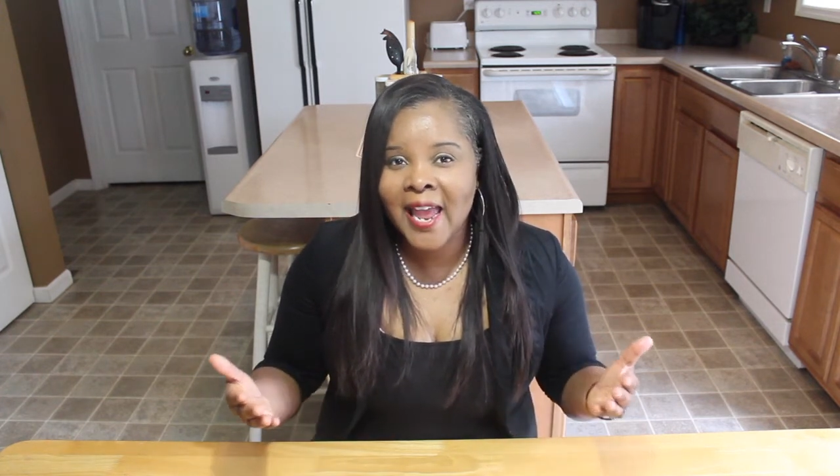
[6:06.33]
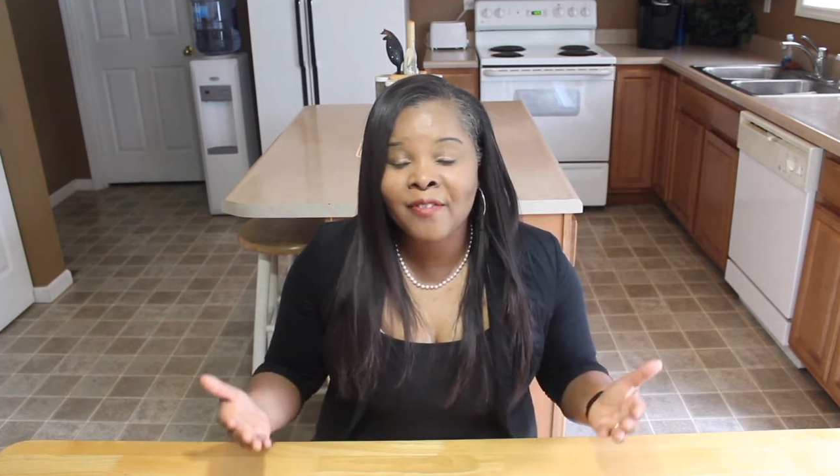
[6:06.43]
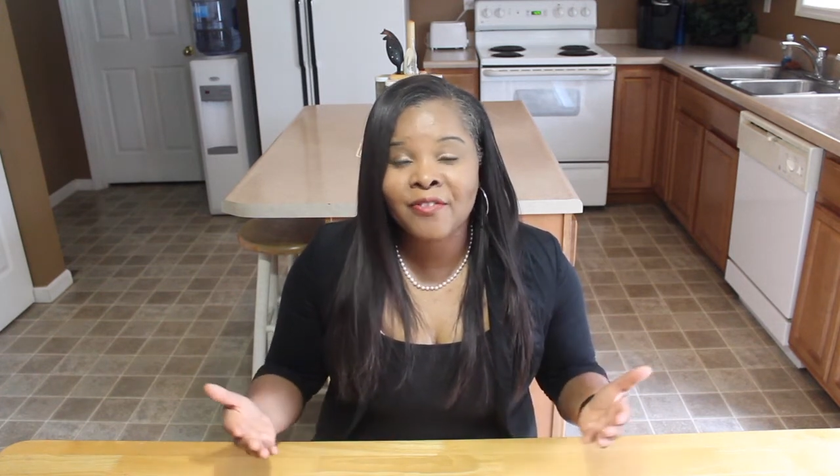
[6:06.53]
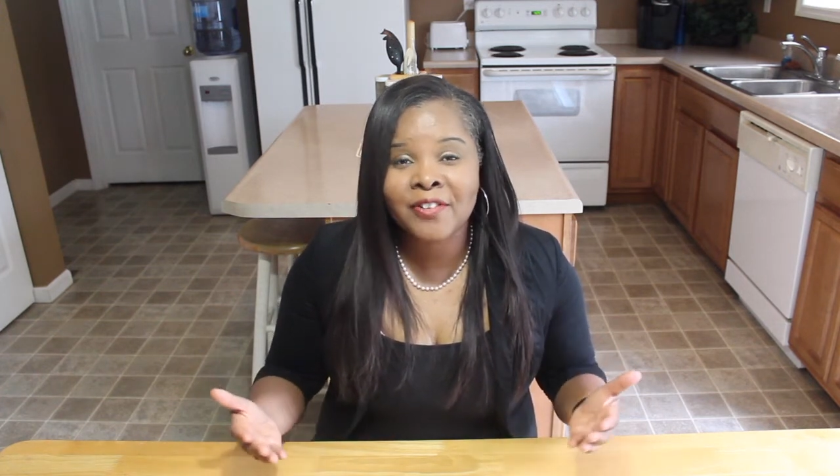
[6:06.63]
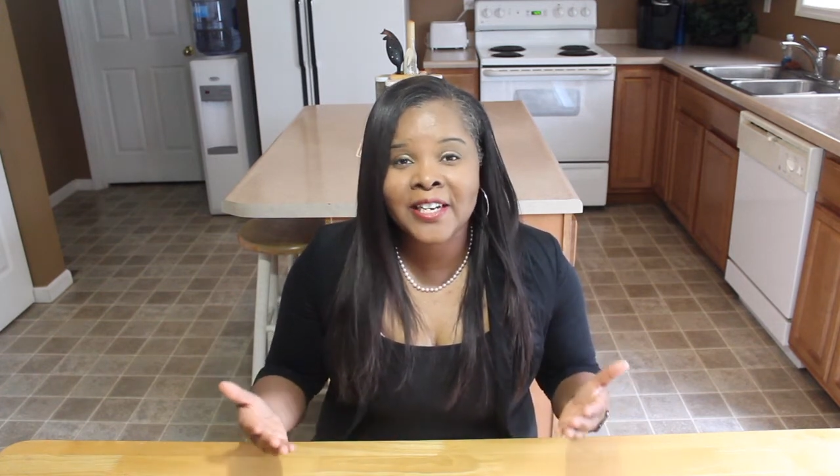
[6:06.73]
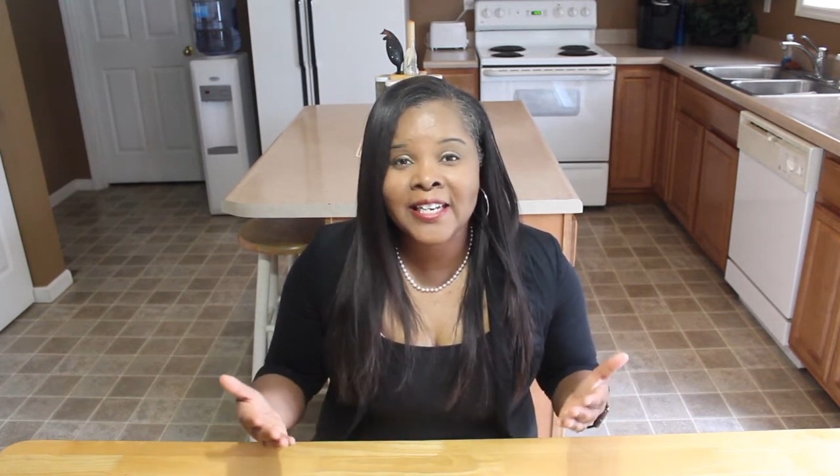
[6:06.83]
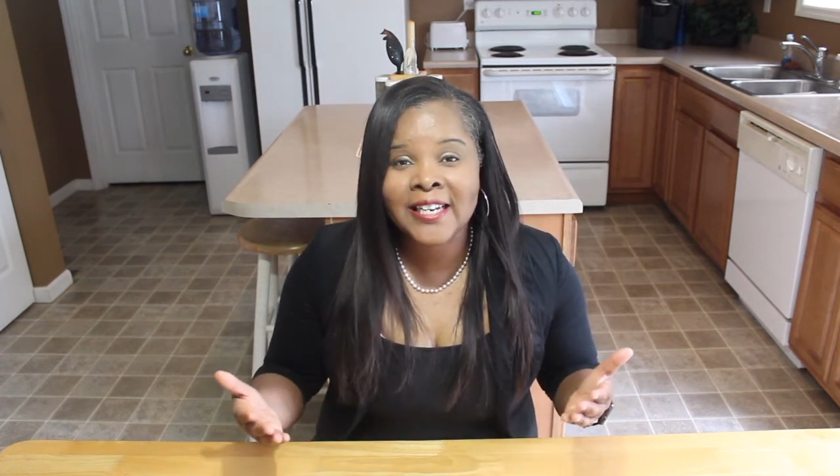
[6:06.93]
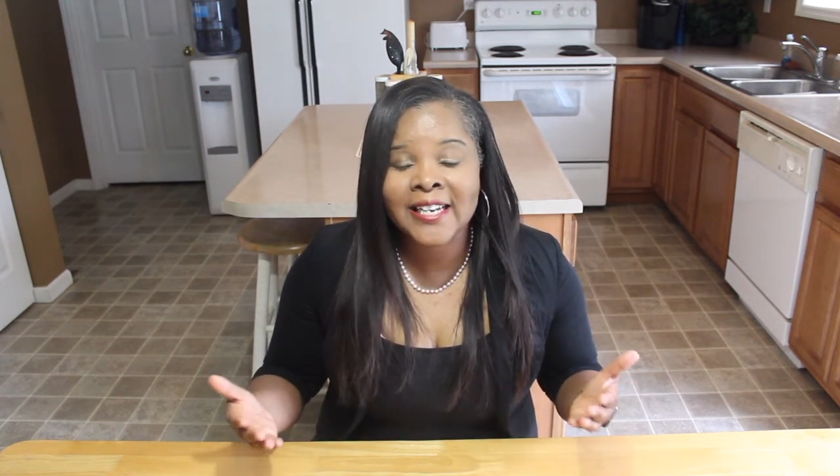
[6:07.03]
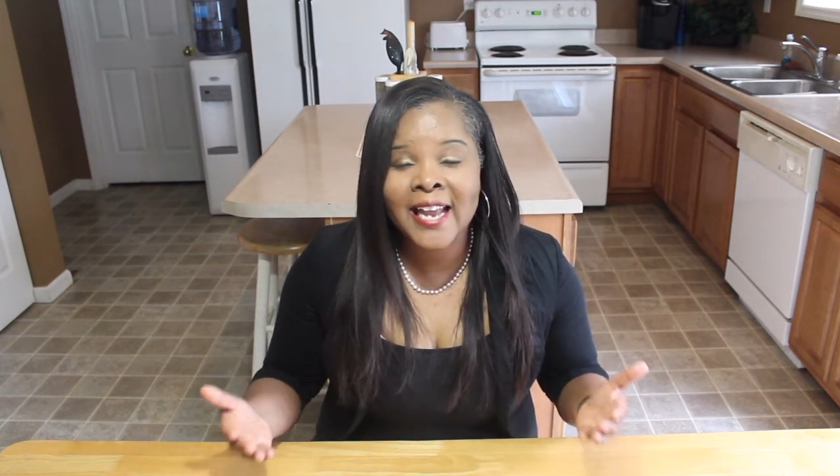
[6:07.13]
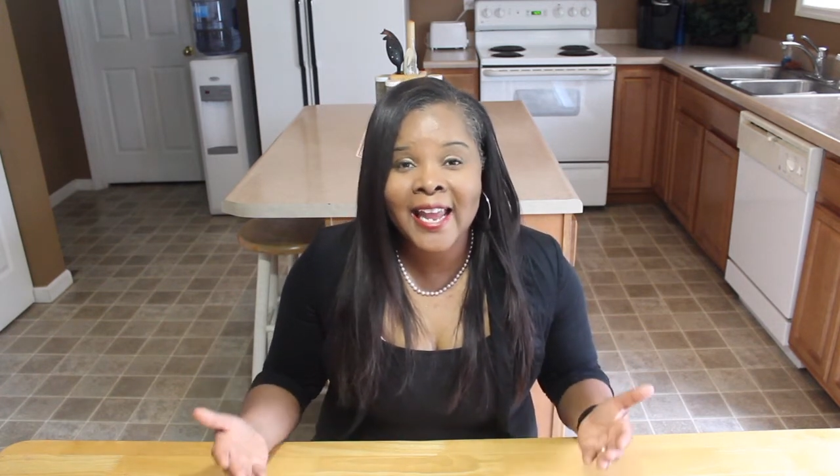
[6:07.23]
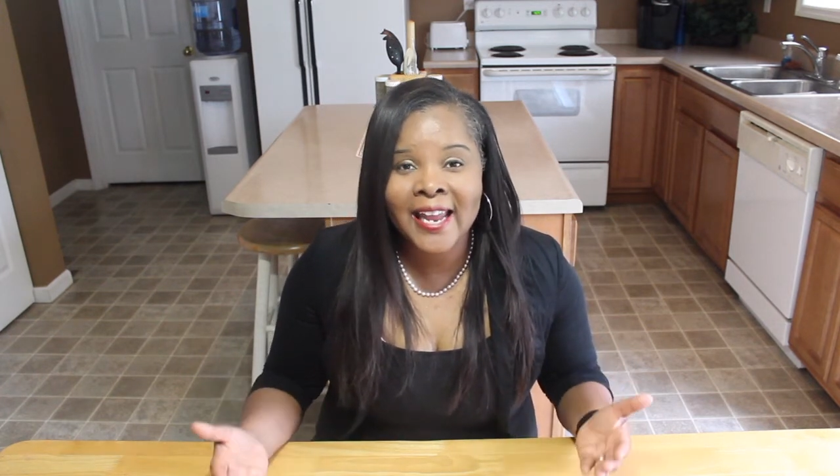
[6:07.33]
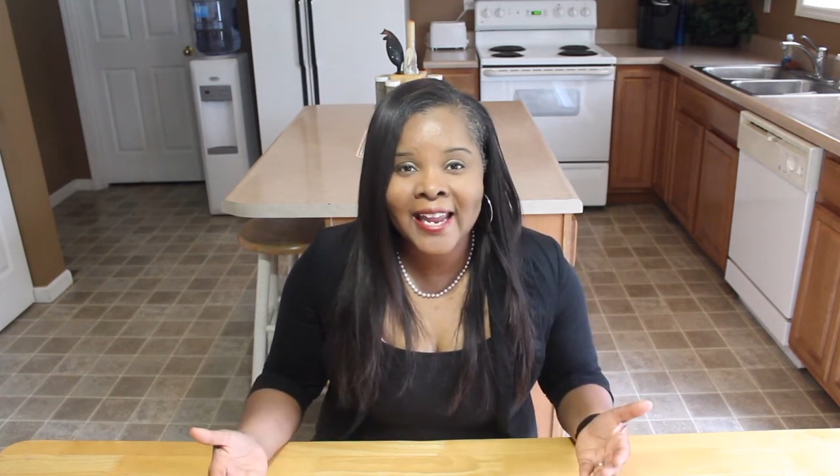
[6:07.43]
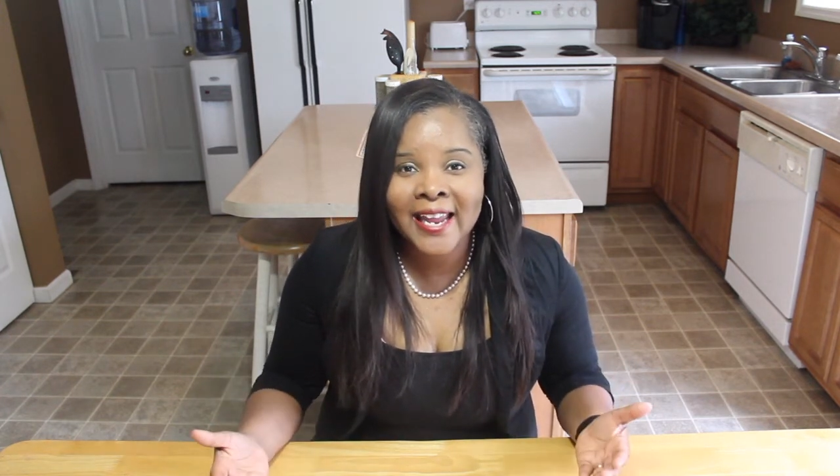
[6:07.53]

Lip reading: every day.